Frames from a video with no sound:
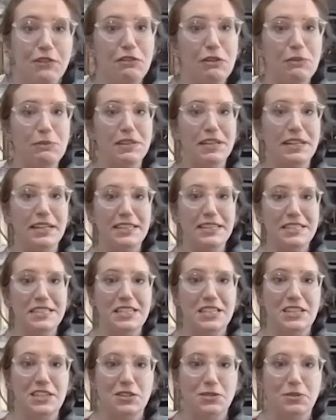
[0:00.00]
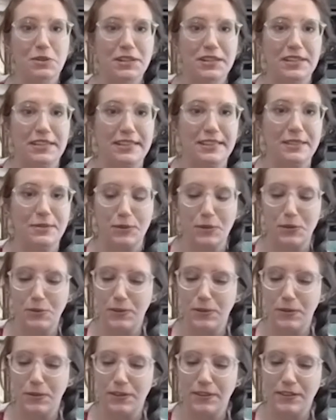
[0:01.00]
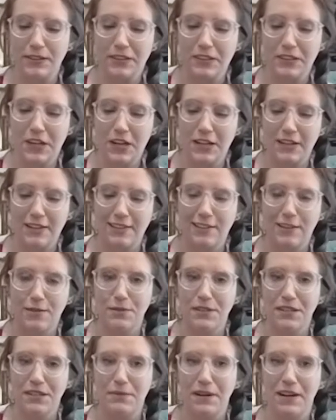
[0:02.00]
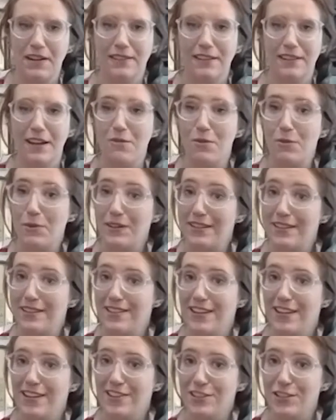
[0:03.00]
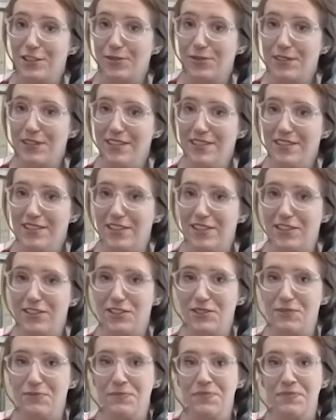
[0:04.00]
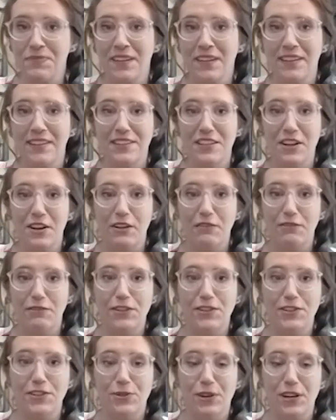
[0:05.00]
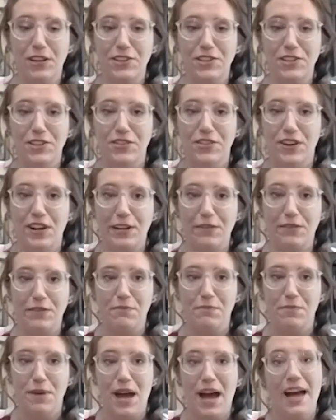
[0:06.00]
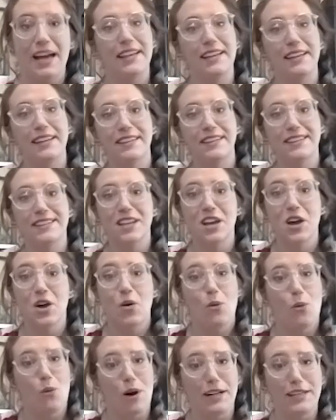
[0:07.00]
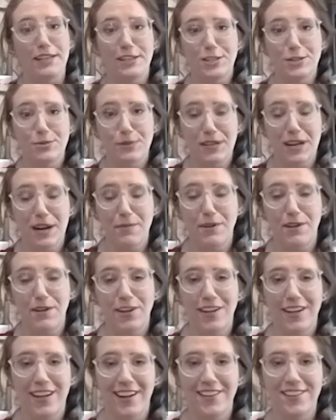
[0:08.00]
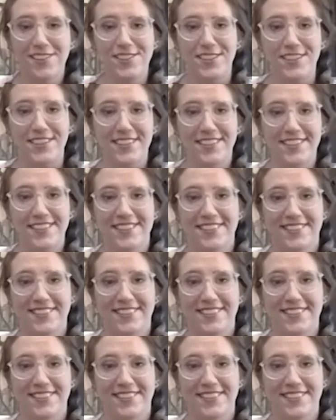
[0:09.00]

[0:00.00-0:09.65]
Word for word: from the nineteen twenties, which we'll talk a little bit about that when we discuss your research. So our first question right off the bat is, why did you become an archaeologist?